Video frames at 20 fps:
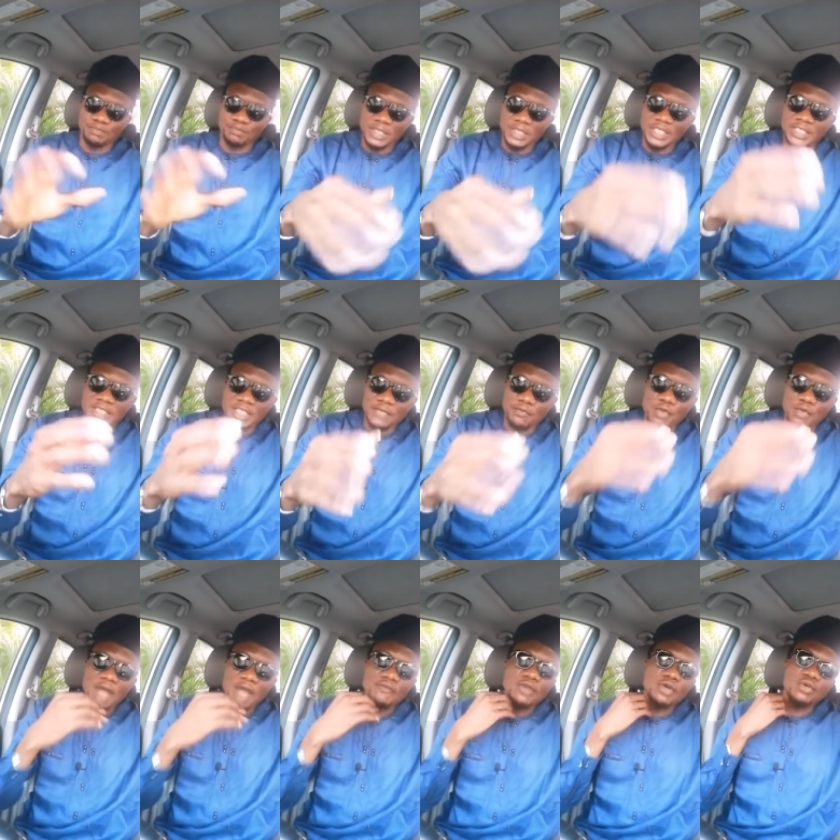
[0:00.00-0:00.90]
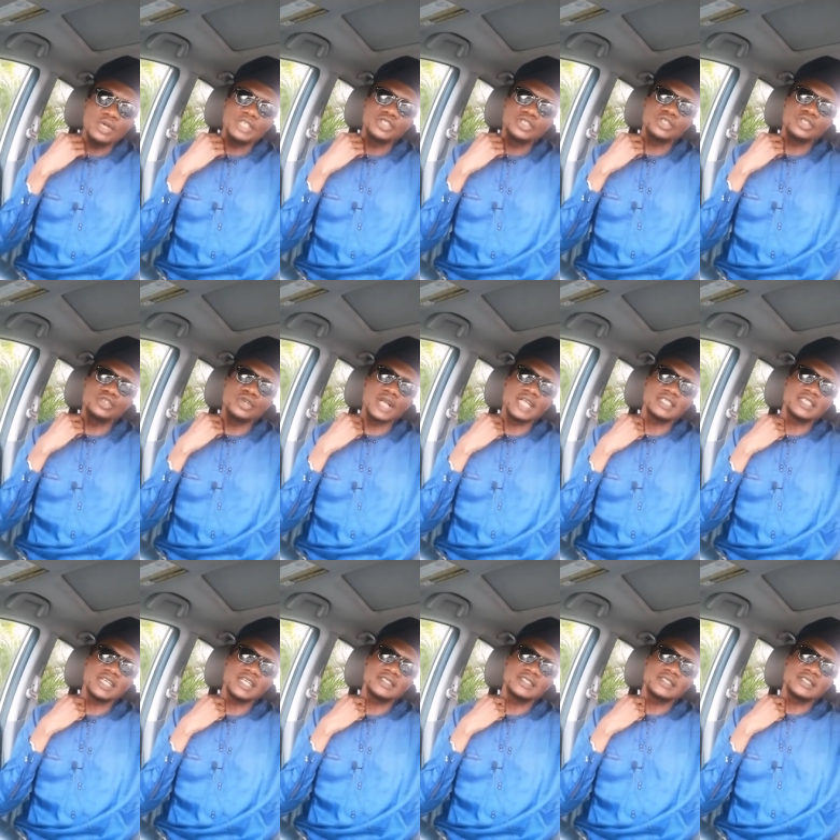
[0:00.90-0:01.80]
Please, if you have your questions, you can
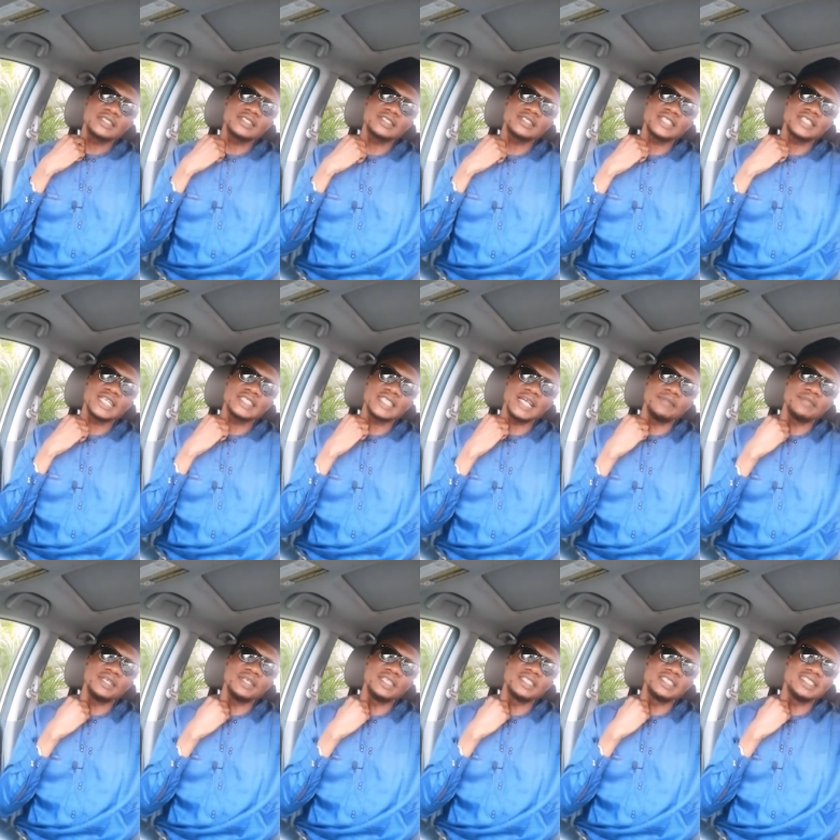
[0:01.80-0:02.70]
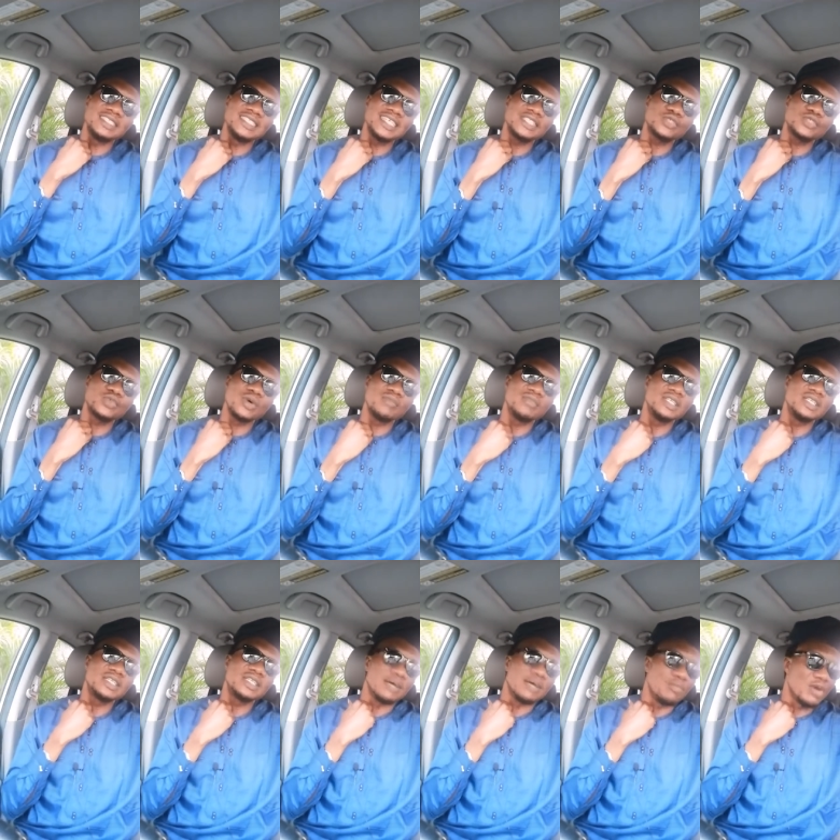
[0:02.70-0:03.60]
start typing it. In the next 1
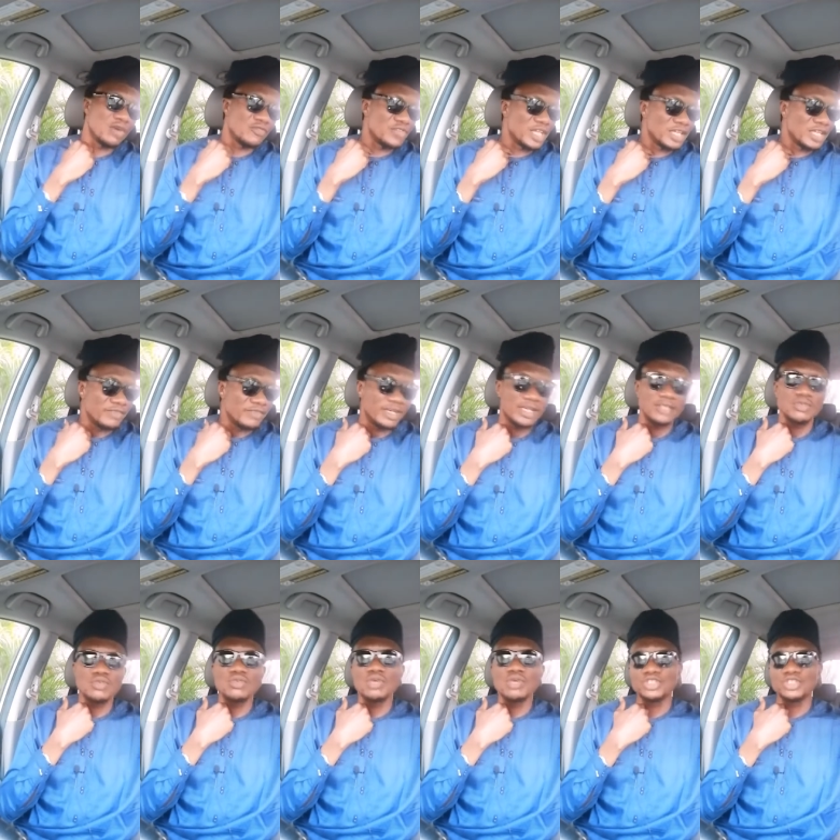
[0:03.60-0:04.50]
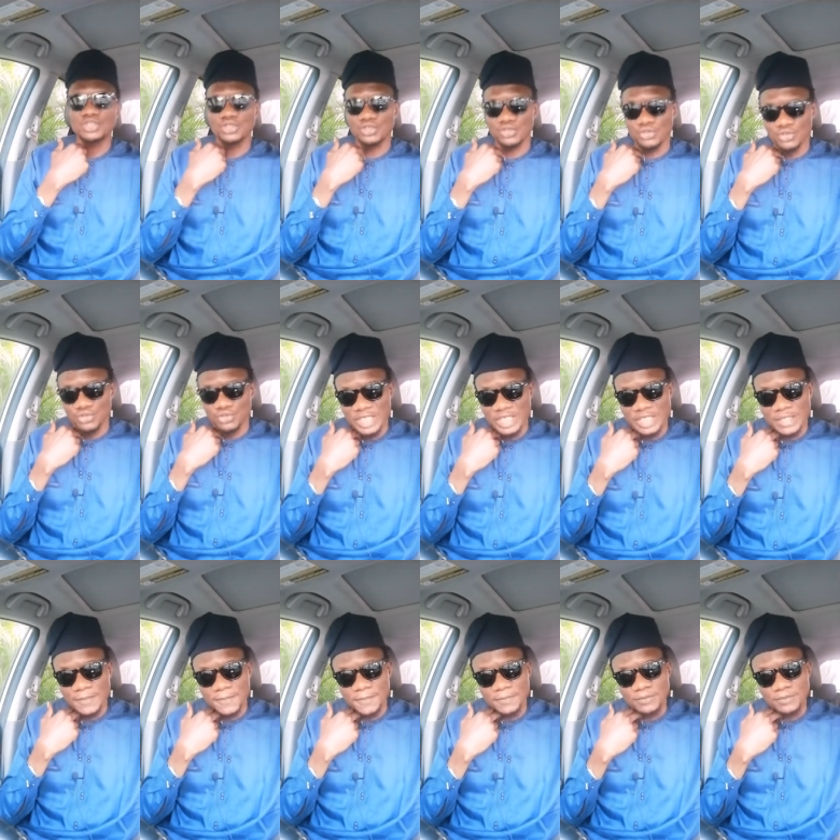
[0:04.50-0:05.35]
minute, I'm off here if there are no questions to treat.